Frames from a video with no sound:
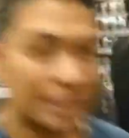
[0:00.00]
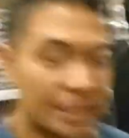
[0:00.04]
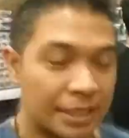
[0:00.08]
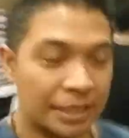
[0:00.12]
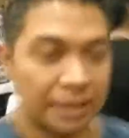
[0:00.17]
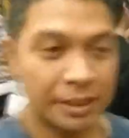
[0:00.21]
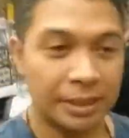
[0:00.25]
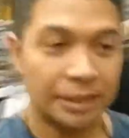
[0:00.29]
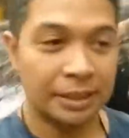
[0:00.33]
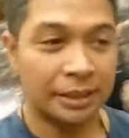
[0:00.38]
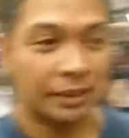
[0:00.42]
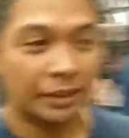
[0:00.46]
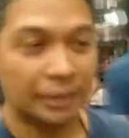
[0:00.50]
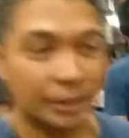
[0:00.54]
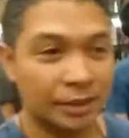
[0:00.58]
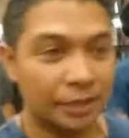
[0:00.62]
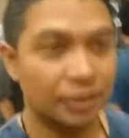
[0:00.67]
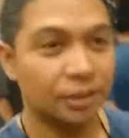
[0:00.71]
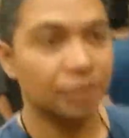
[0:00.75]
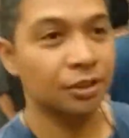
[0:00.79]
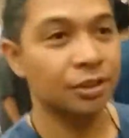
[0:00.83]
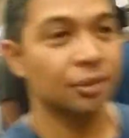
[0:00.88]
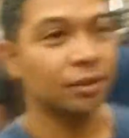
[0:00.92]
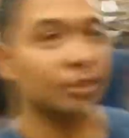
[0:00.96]

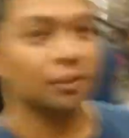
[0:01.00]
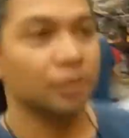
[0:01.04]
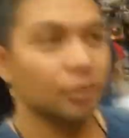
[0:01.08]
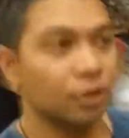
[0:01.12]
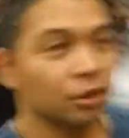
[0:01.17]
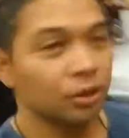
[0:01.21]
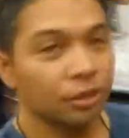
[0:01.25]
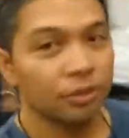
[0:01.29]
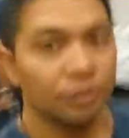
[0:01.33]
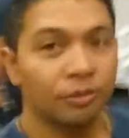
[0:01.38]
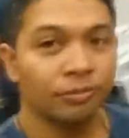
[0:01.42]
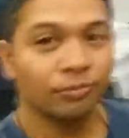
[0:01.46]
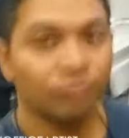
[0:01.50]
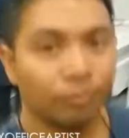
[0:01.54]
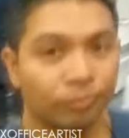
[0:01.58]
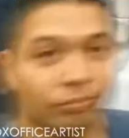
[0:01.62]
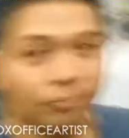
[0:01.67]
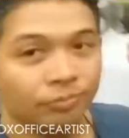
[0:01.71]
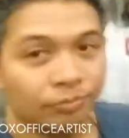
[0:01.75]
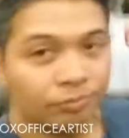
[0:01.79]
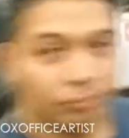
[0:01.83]
Nobody speaks.